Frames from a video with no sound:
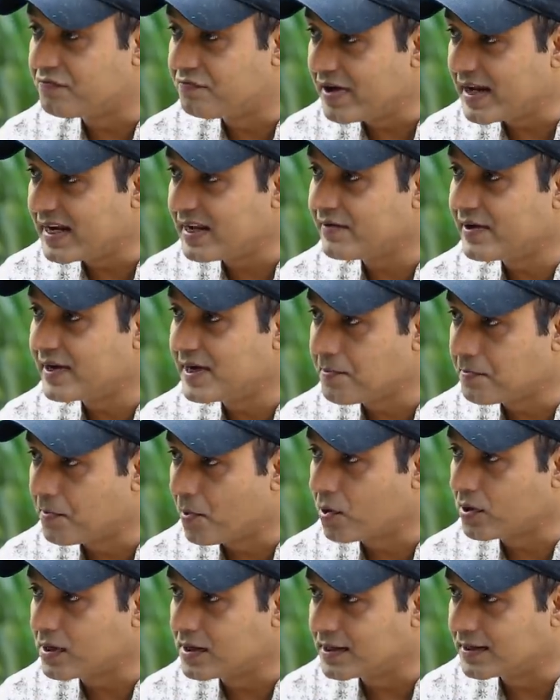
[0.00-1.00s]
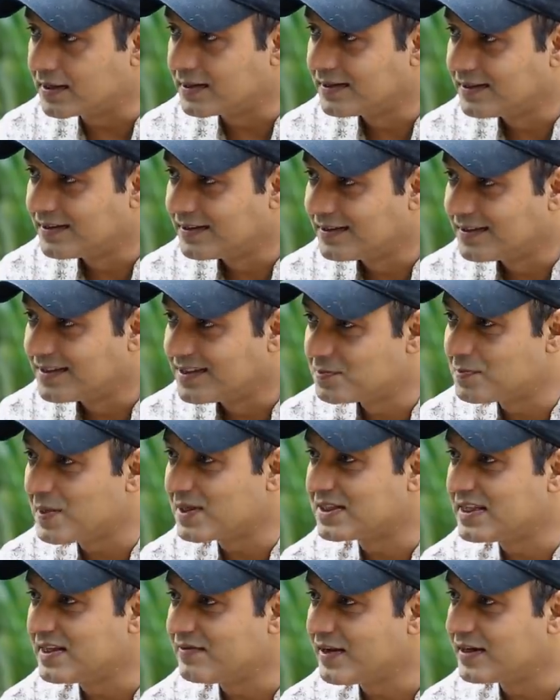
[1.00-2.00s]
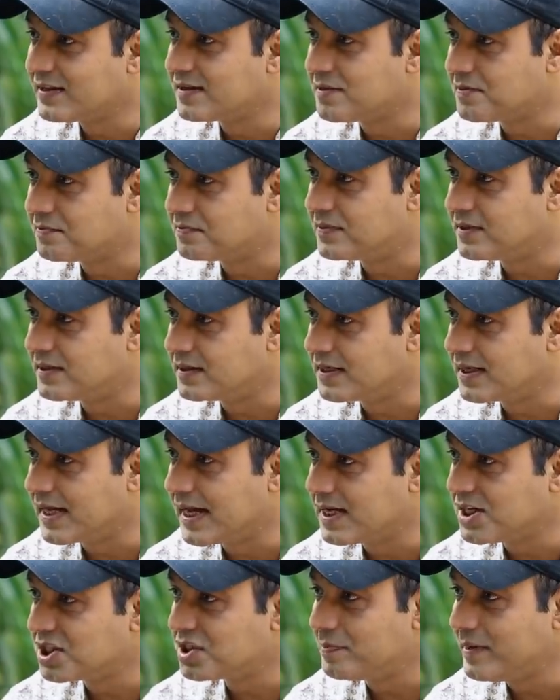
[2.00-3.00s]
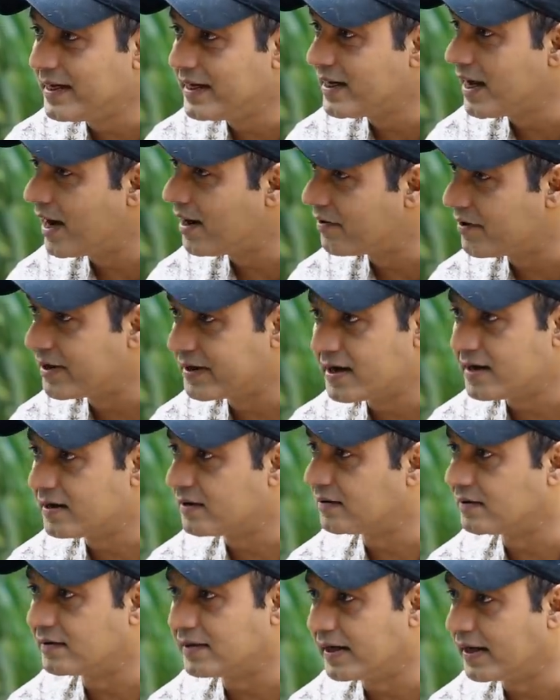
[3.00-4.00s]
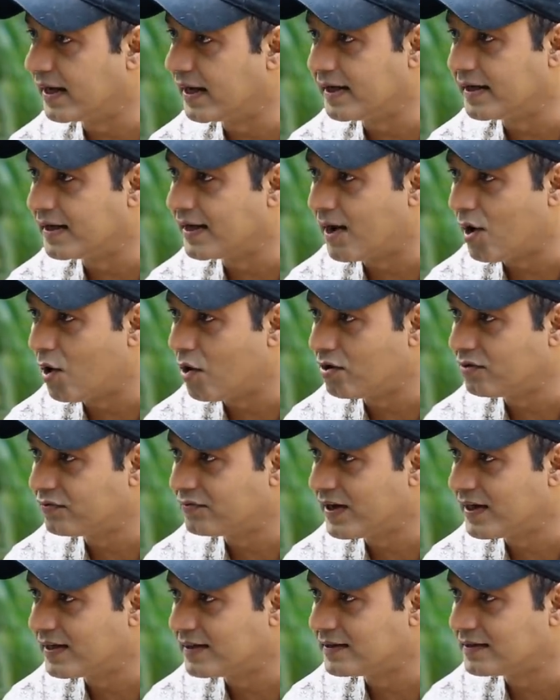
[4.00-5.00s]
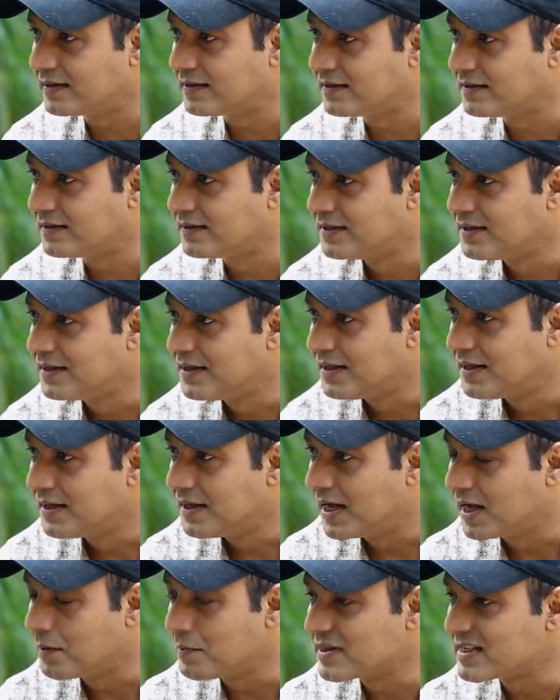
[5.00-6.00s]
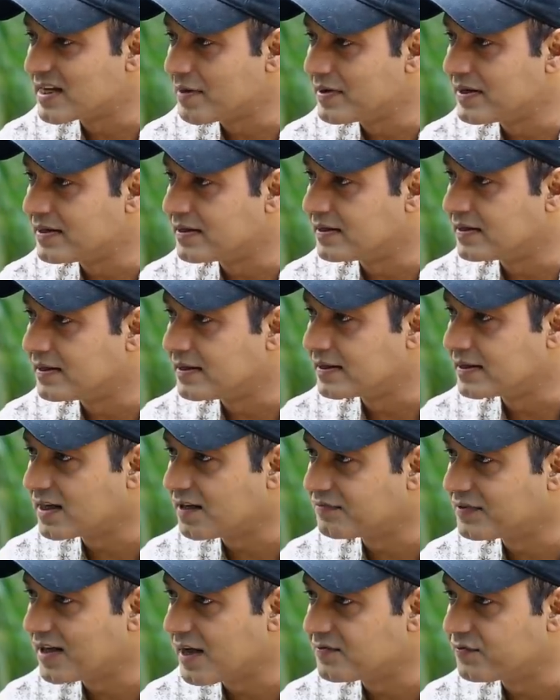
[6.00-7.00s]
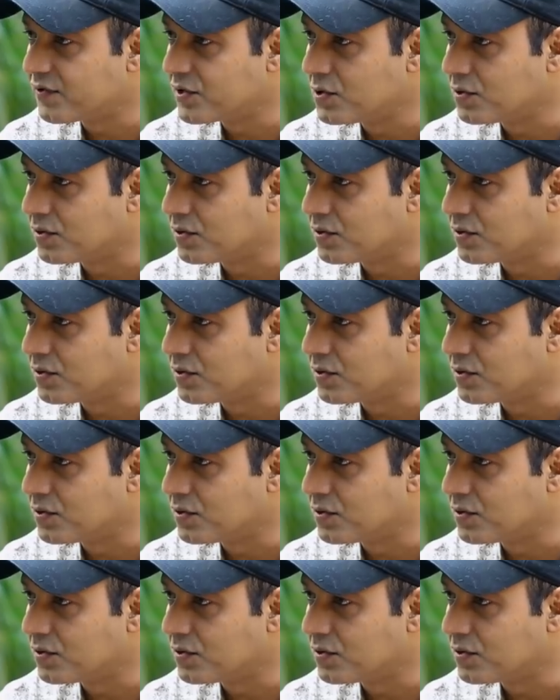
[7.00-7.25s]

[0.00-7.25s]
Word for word: very, very important, especially when the English media had written India off, and it must have been tough time for